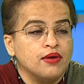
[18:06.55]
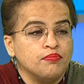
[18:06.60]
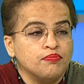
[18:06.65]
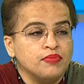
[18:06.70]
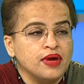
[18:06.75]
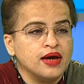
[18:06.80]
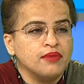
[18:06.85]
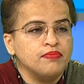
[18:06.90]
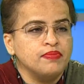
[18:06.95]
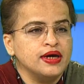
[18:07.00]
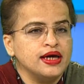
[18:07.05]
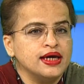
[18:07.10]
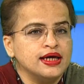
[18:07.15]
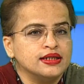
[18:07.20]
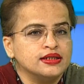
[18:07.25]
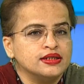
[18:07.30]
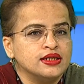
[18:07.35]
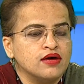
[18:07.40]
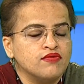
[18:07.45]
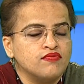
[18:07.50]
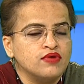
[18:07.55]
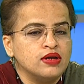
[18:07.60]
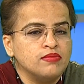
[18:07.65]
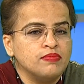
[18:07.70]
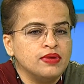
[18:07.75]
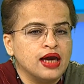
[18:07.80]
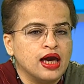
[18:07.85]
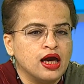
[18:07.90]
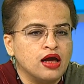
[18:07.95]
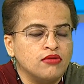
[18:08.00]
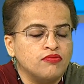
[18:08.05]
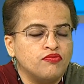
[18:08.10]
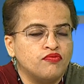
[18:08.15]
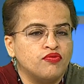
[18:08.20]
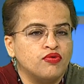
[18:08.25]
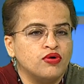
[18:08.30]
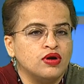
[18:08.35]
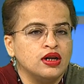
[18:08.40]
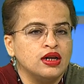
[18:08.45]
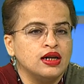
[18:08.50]
maybe they will be
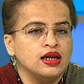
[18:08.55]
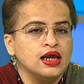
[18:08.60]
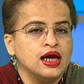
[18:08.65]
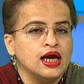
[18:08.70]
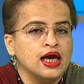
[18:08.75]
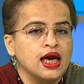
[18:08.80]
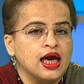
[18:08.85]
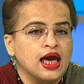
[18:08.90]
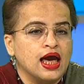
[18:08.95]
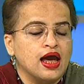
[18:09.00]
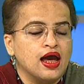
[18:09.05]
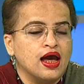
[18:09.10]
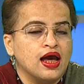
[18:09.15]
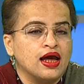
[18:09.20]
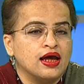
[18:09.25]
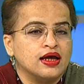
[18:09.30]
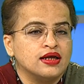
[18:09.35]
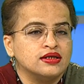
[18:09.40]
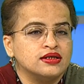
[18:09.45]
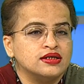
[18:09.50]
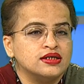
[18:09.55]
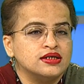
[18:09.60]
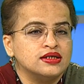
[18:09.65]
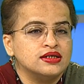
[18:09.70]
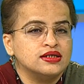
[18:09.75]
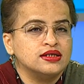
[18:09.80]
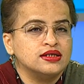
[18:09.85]
helpful. And